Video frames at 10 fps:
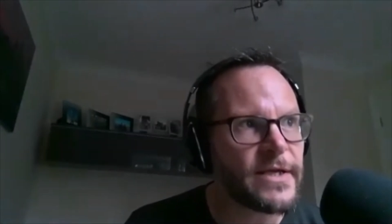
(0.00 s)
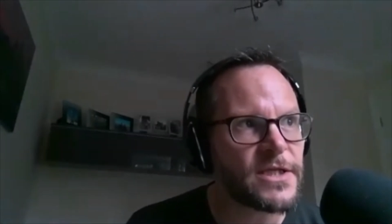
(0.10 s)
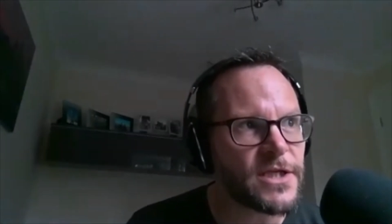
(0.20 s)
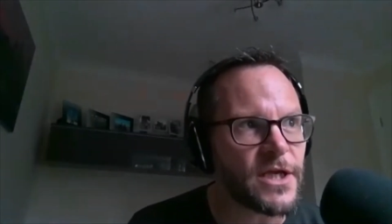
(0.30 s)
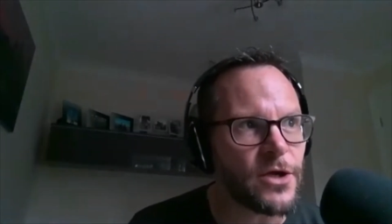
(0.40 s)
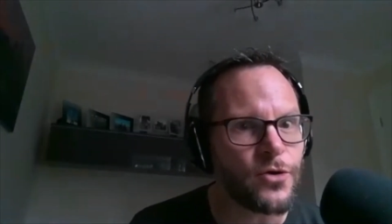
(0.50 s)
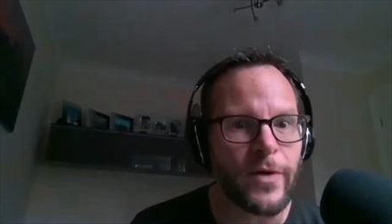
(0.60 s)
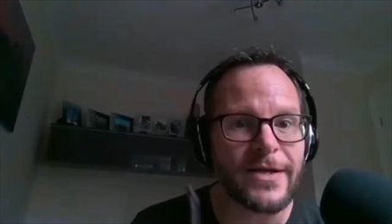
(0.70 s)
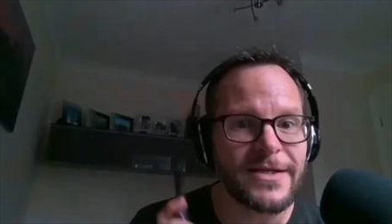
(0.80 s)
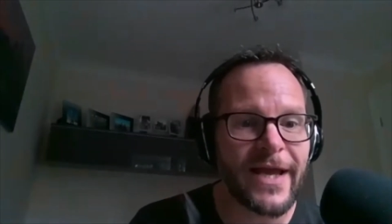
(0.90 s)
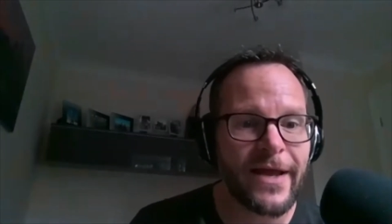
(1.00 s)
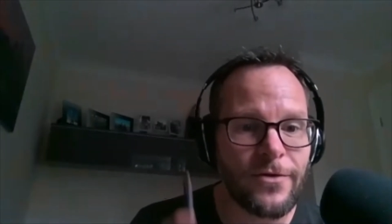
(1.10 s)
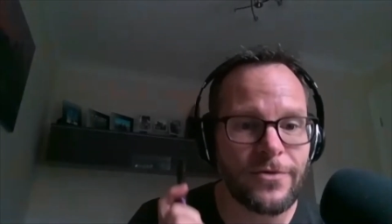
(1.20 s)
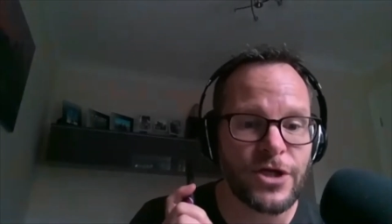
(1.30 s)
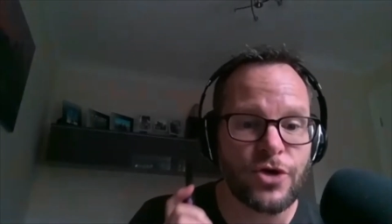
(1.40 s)
to you
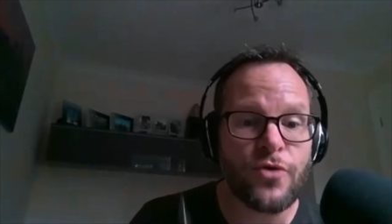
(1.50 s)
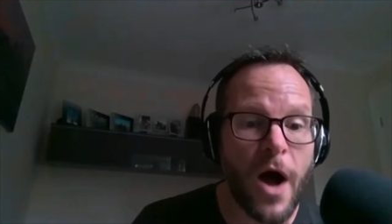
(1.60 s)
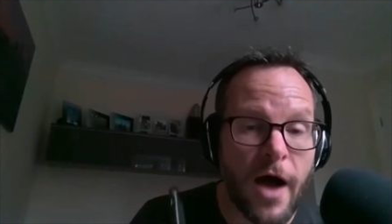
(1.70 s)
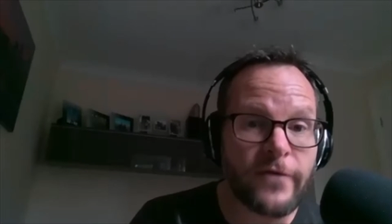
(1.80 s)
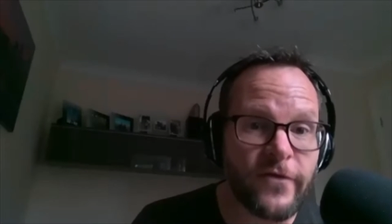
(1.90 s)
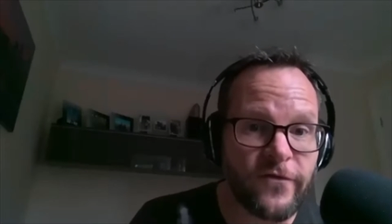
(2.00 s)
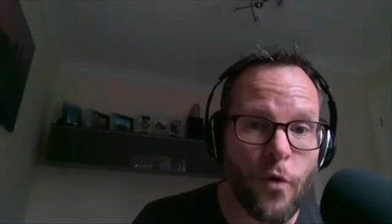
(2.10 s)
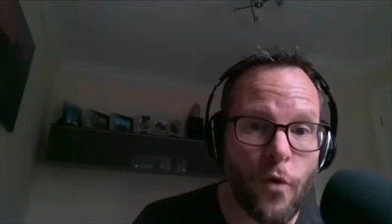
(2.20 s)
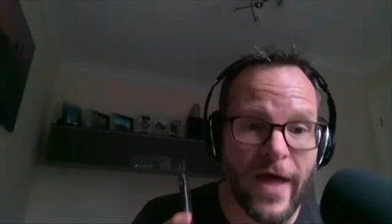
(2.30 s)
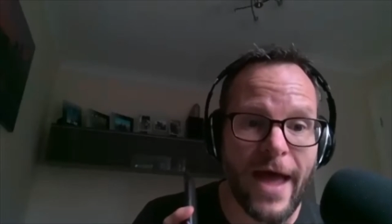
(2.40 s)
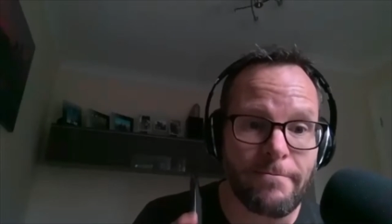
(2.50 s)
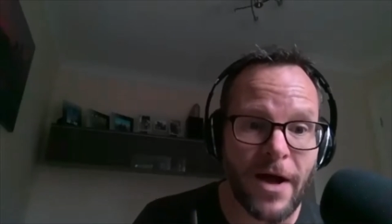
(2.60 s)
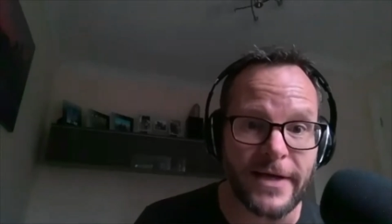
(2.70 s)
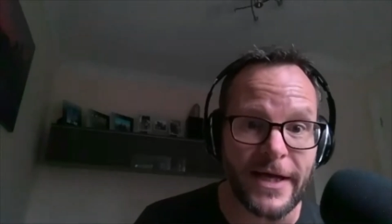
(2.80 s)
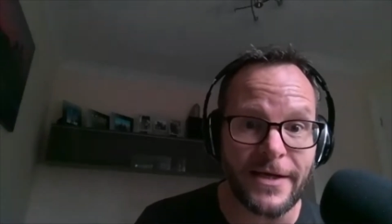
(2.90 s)
until you ask for their
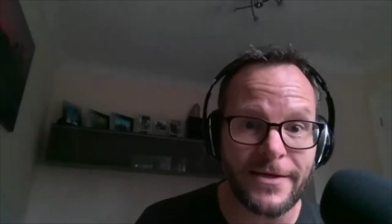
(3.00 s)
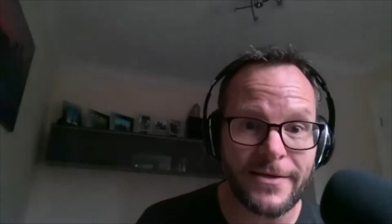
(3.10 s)
money.